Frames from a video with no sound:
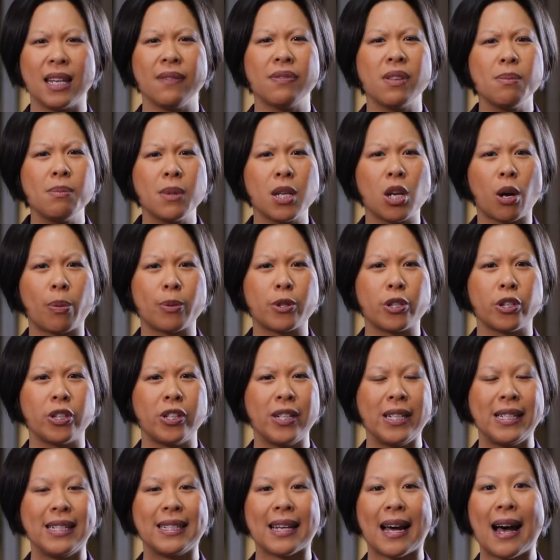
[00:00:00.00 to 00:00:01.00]
give them the
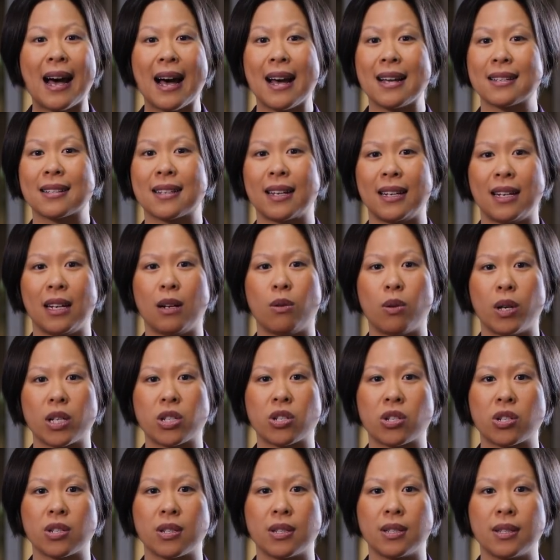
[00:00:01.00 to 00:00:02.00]
opportunity to ask any
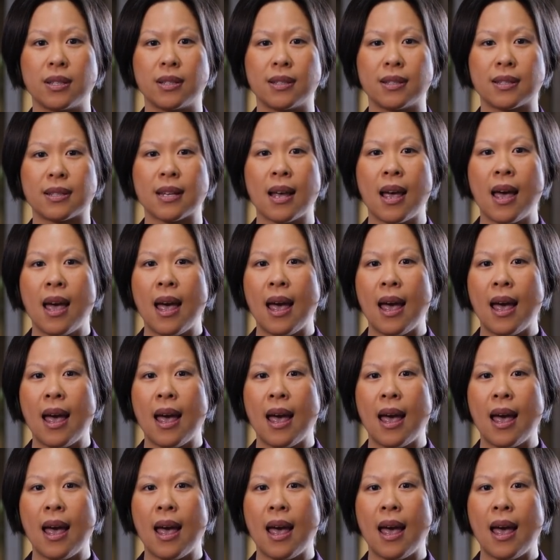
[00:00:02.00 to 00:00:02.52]
questions